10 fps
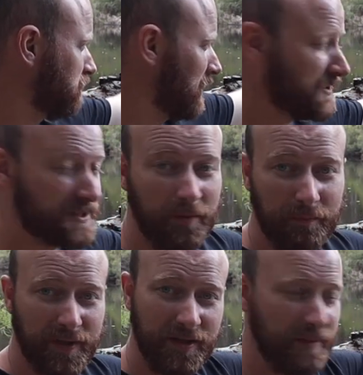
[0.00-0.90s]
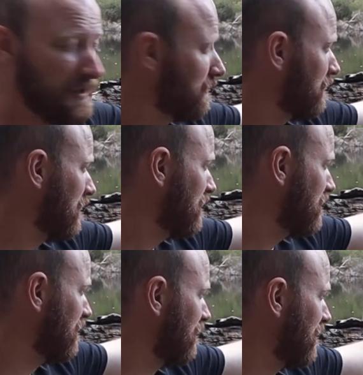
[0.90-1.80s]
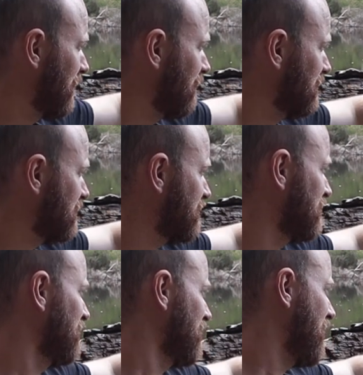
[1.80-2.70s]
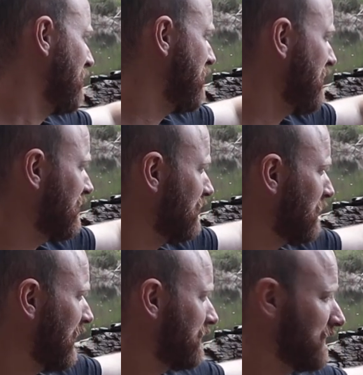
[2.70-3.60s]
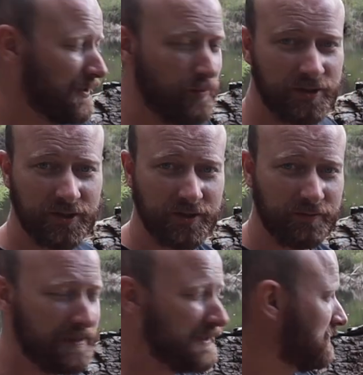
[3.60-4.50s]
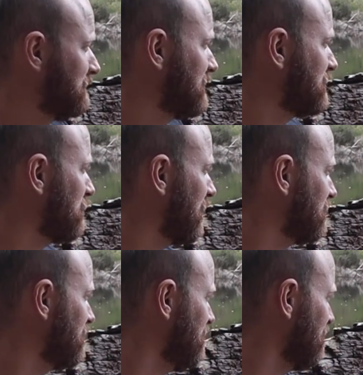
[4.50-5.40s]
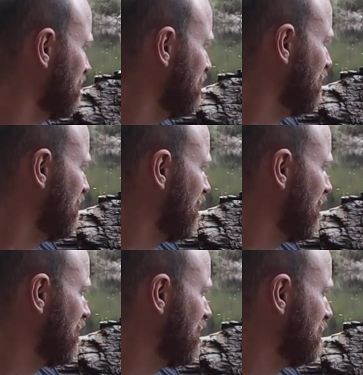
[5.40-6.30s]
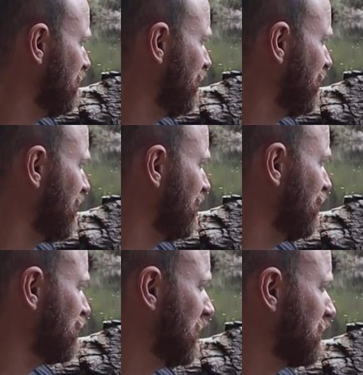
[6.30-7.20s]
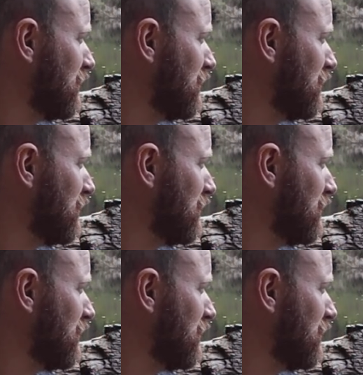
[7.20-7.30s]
stump in the middle of the lake here. Now there is a bit in the background which are a bit distracting. Not sure how it's